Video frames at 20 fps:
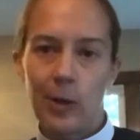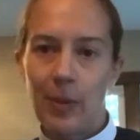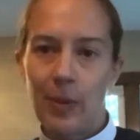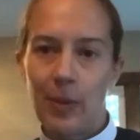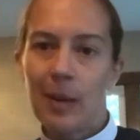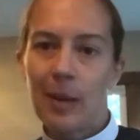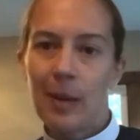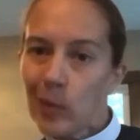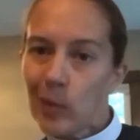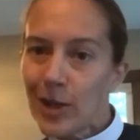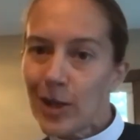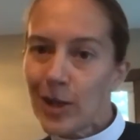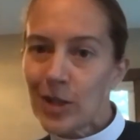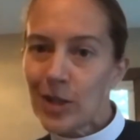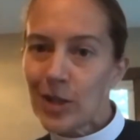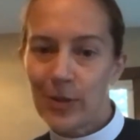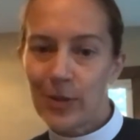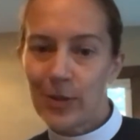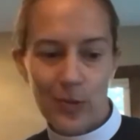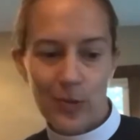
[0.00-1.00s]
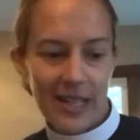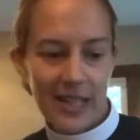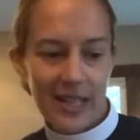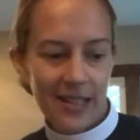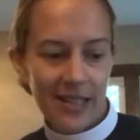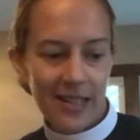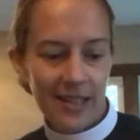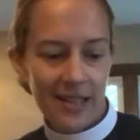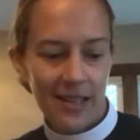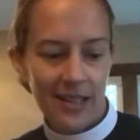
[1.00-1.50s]
paintbrush
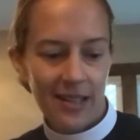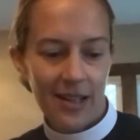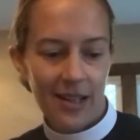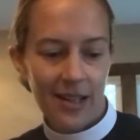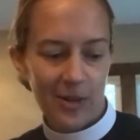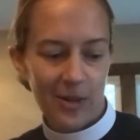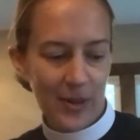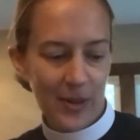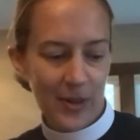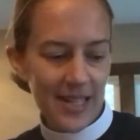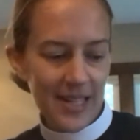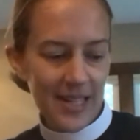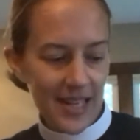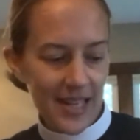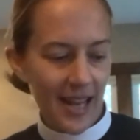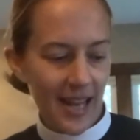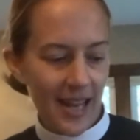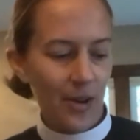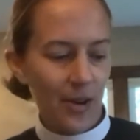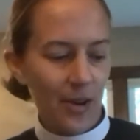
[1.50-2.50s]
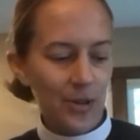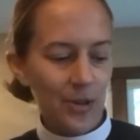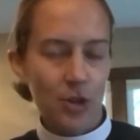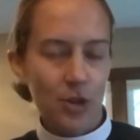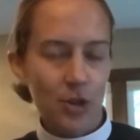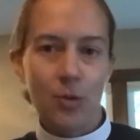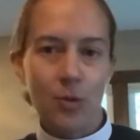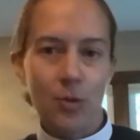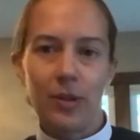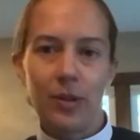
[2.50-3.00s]
between your painting, and
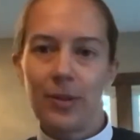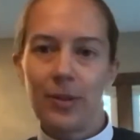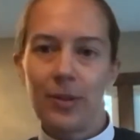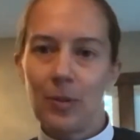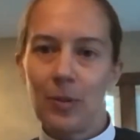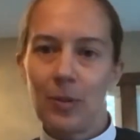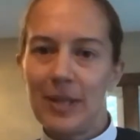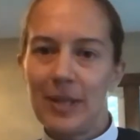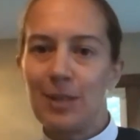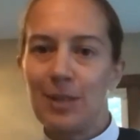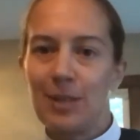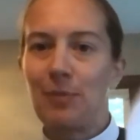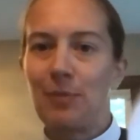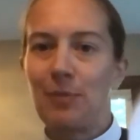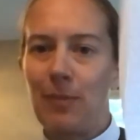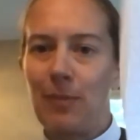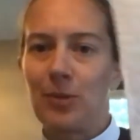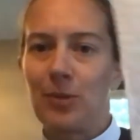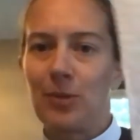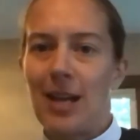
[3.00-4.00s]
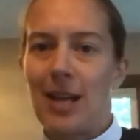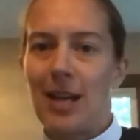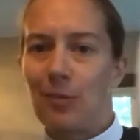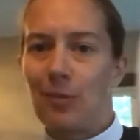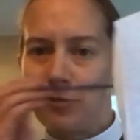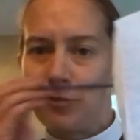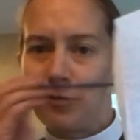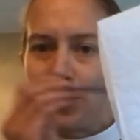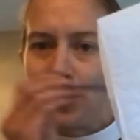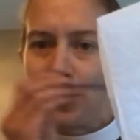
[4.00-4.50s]
also a little piece of paper
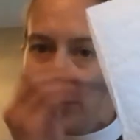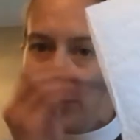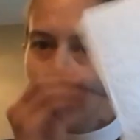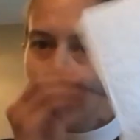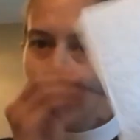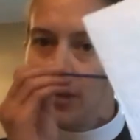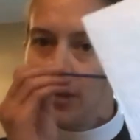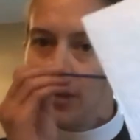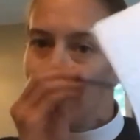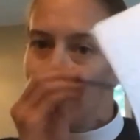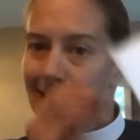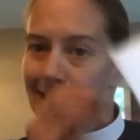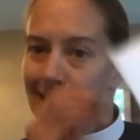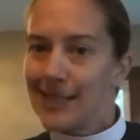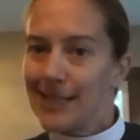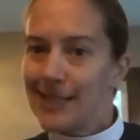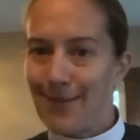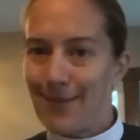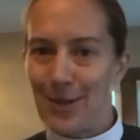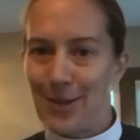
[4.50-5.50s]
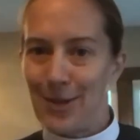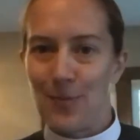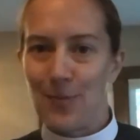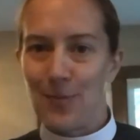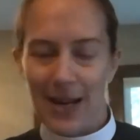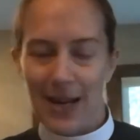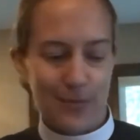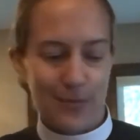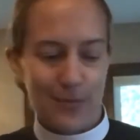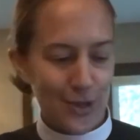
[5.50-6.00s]
towel for dabbing your
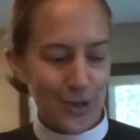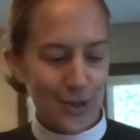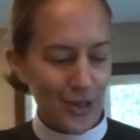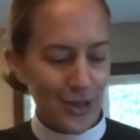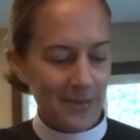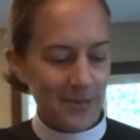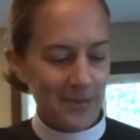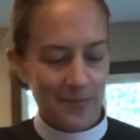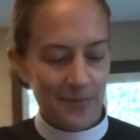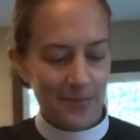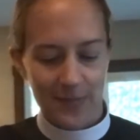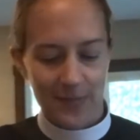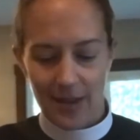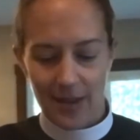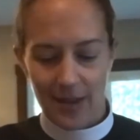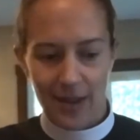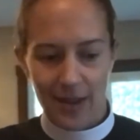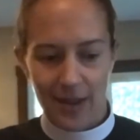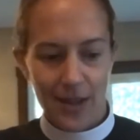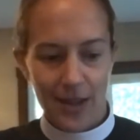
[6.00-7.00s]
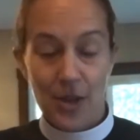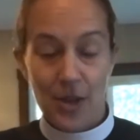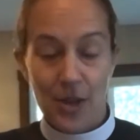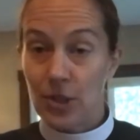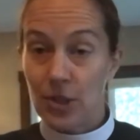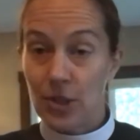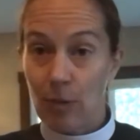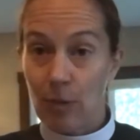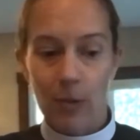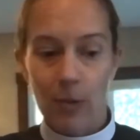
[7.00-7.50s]
paintbrush on.
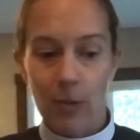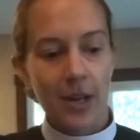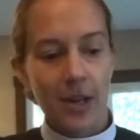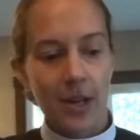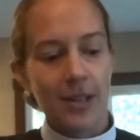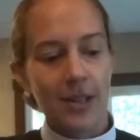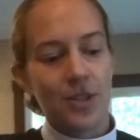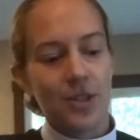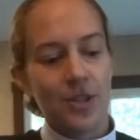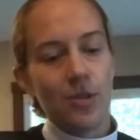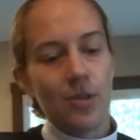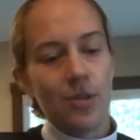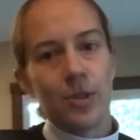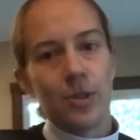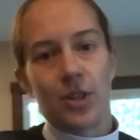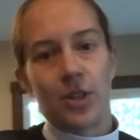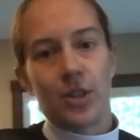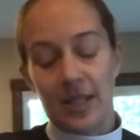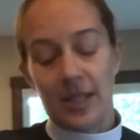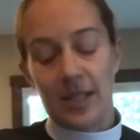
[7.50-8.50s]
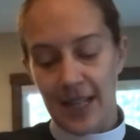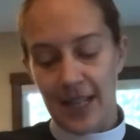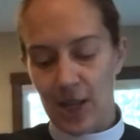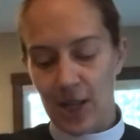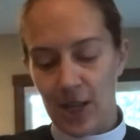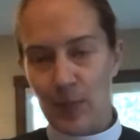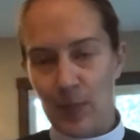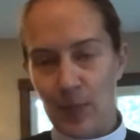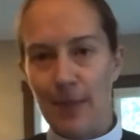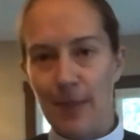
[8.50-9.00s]
So what we're going to do is you're going to
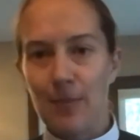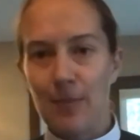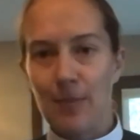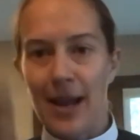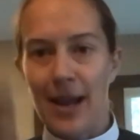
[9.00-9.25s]
take your paper